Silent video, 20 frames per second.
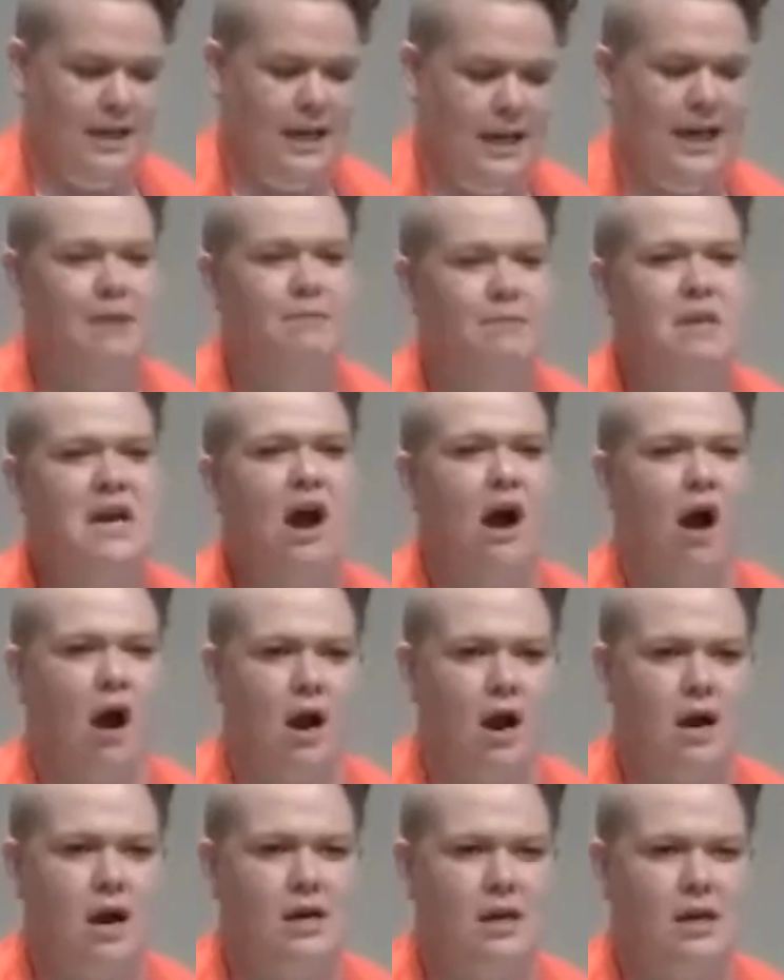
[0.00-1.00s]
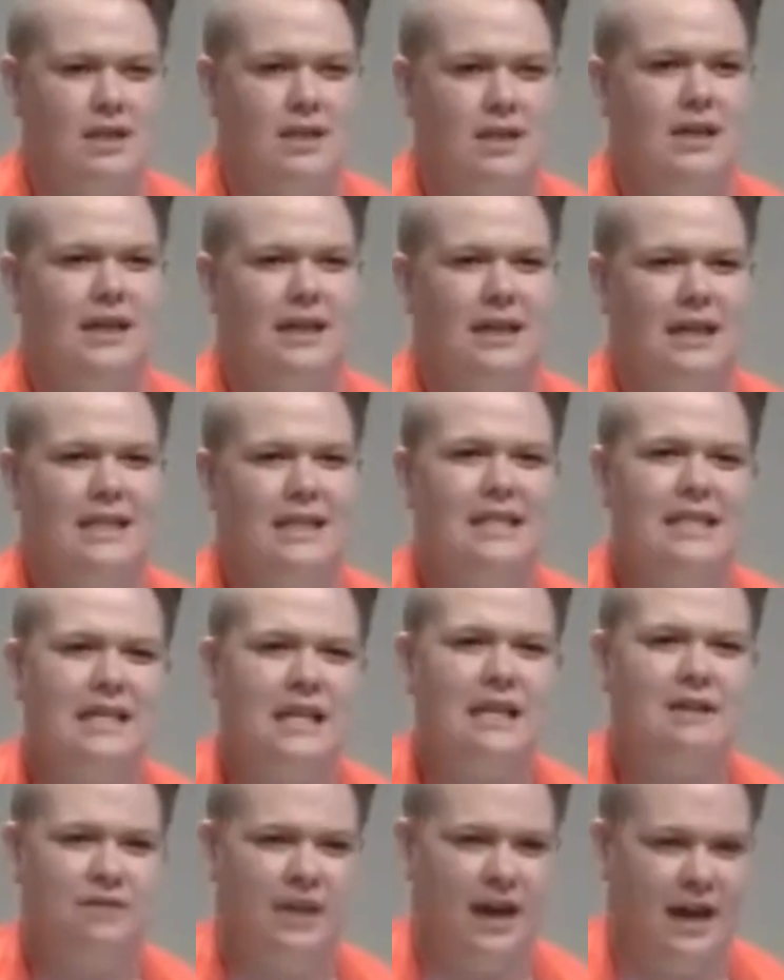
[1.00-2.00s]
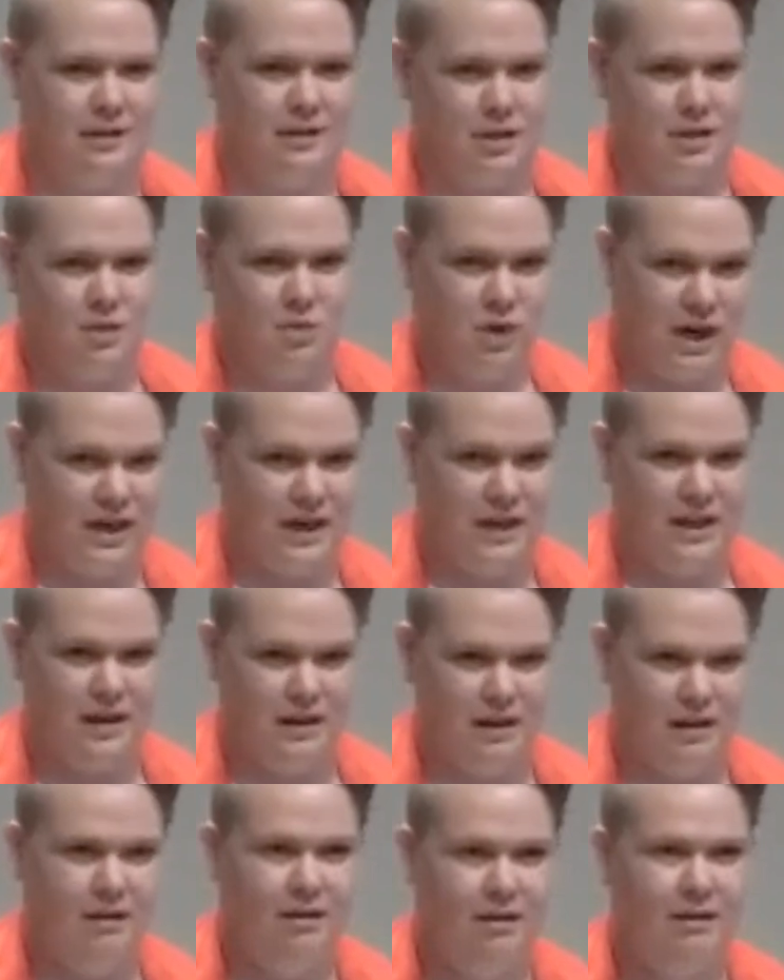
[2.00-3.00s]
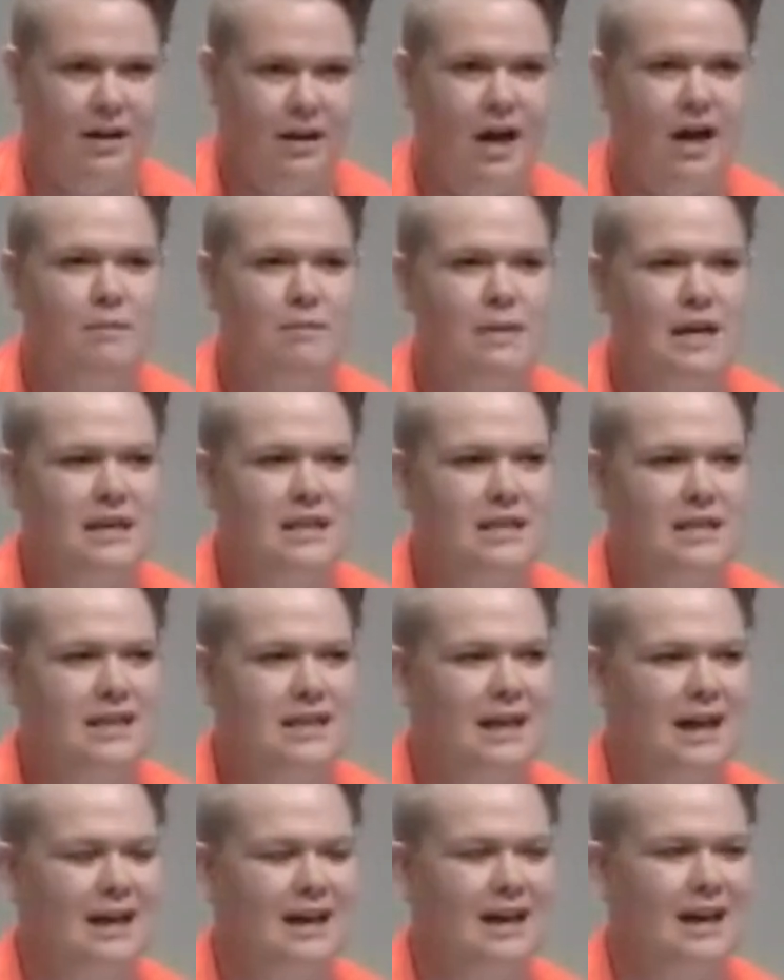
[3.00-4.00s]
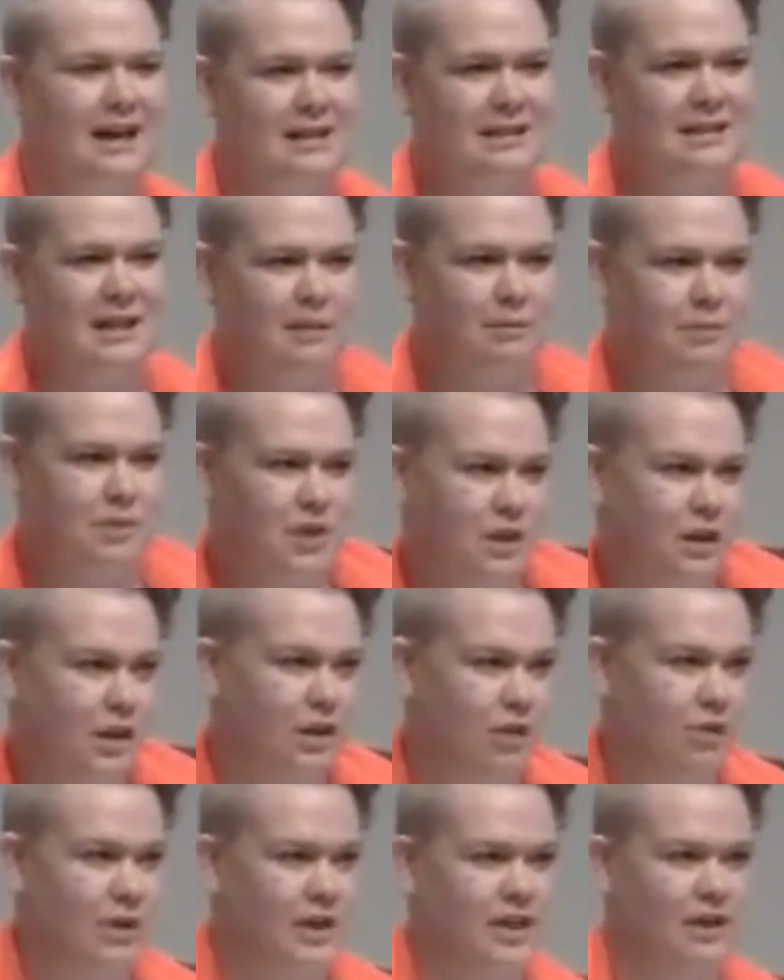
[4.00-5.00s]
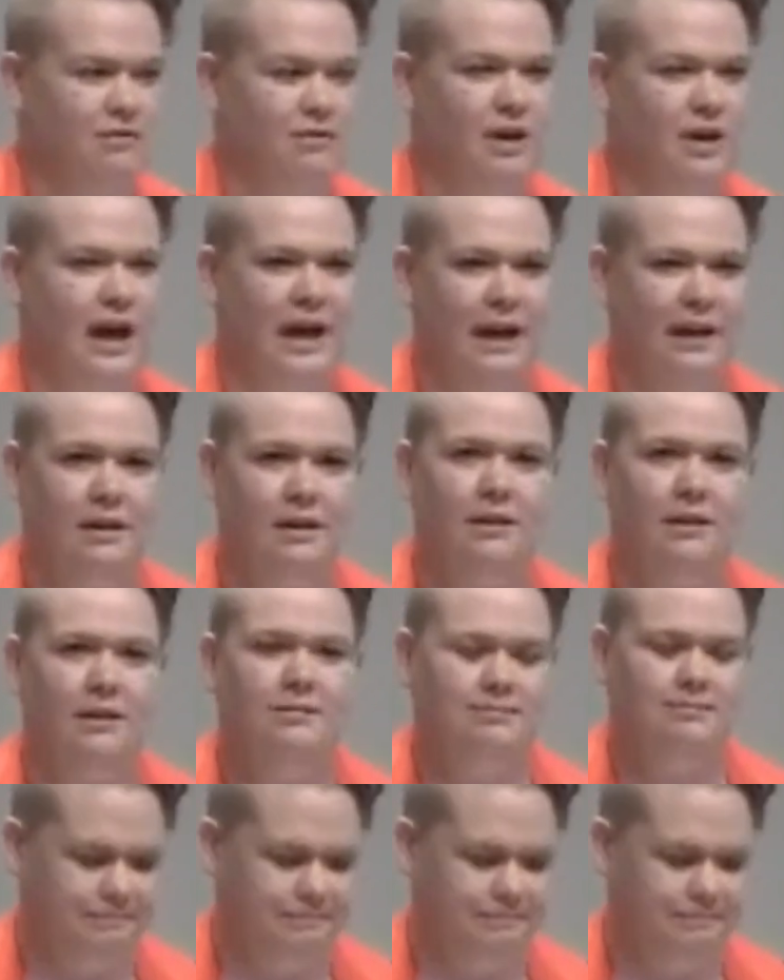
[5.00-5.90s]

it can be hard to conceive that. So we're going to come into that concept through a different angle.